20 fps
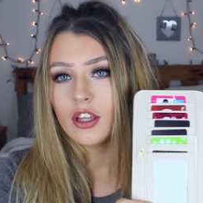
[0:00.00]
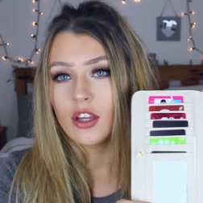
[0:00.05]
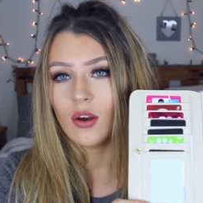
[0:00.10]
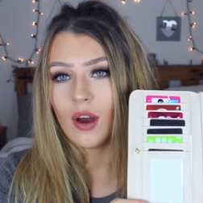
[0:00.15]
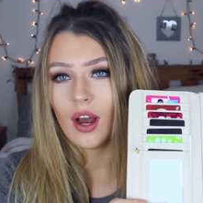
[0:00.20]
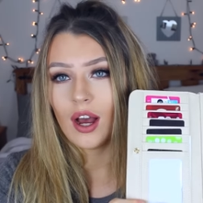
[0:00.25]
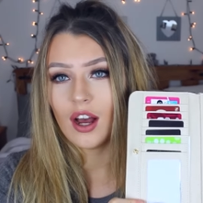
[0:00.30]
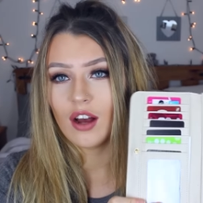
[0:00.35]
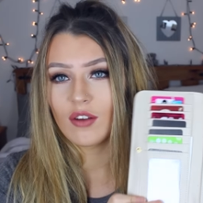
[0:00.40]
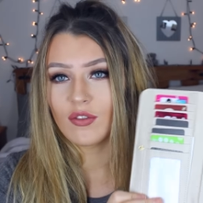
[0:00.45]
you
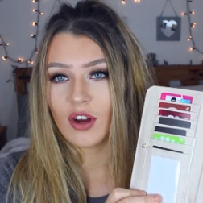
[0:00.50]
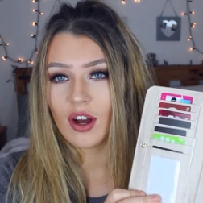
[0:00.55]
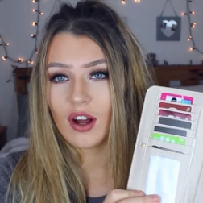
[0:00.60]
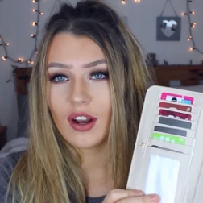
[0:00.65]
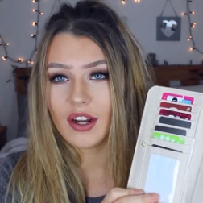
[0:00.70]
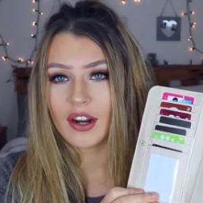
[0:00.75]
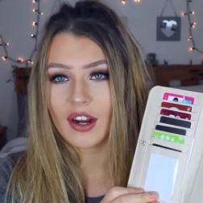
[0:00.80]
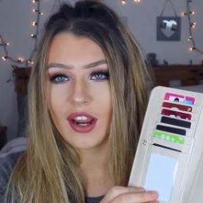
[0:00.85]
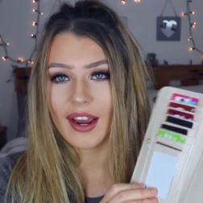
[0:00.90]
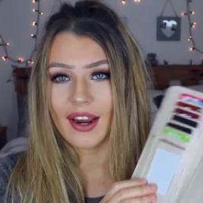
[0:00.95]
have
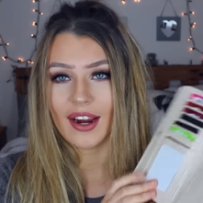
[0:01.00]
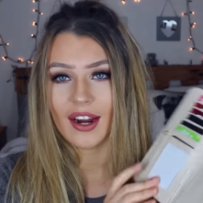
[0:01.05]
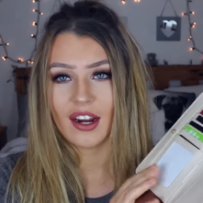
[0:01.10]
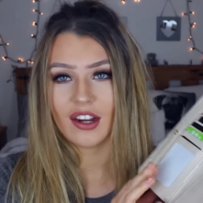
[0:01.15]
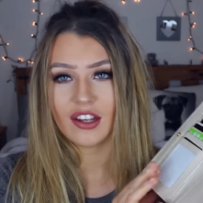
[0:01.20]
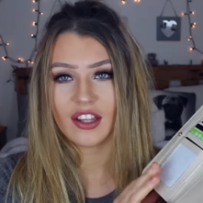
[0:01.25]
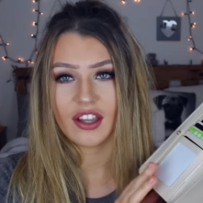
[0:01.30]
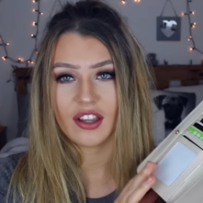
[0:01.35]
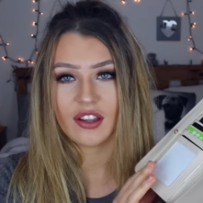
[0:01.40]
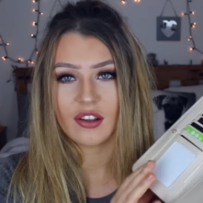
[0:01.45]
all your
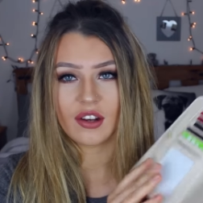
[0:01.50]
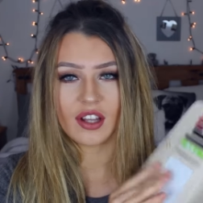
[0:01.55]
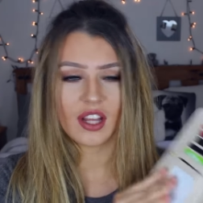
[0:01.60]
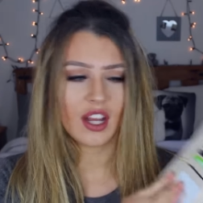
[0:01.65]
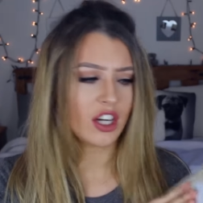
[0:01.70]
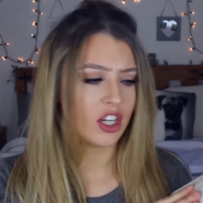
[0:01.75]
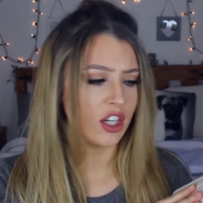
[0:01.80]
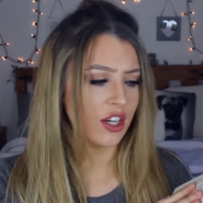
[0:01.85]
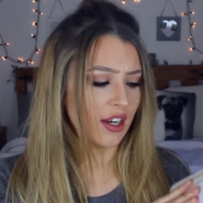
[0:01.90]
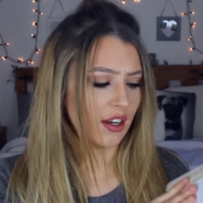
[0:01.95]
cards. There's
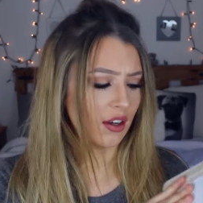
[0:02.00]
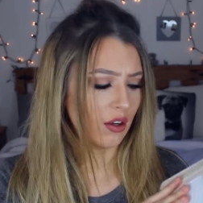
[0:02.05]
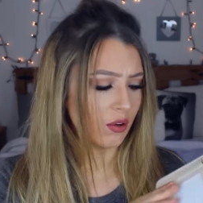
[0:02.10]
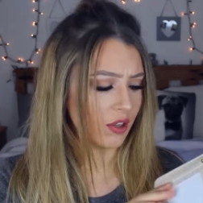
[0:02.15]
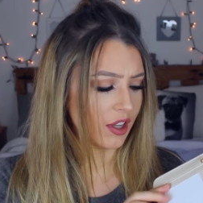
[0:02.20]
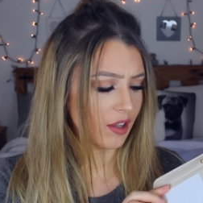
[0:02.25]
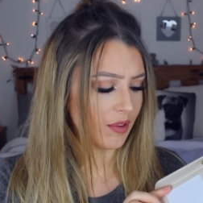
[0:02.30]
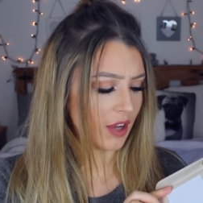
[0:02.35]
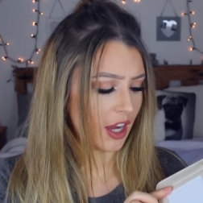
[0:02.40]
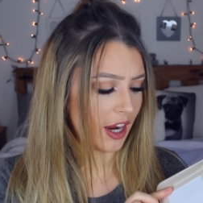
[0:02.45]
actually
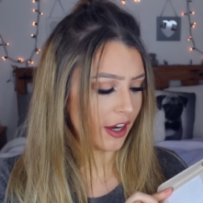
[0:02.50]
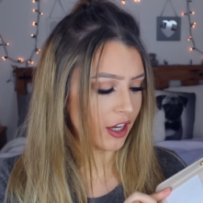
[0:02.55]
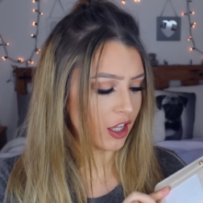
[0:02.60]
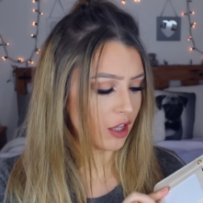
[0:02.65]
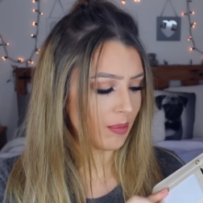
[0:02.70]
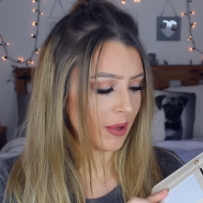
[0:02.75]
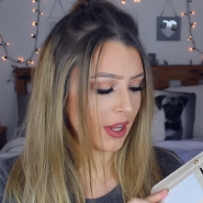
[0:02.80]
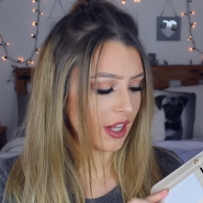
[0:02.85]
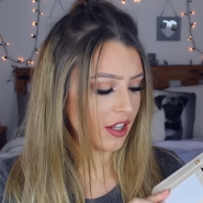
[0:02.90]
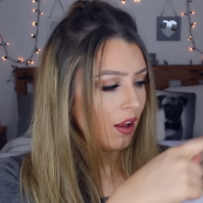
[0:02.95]
loads of card
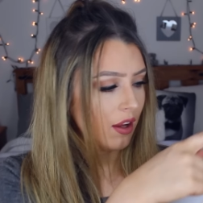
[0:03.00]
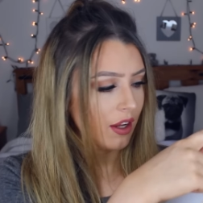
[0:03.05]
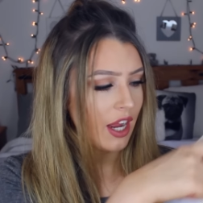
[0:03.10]
space.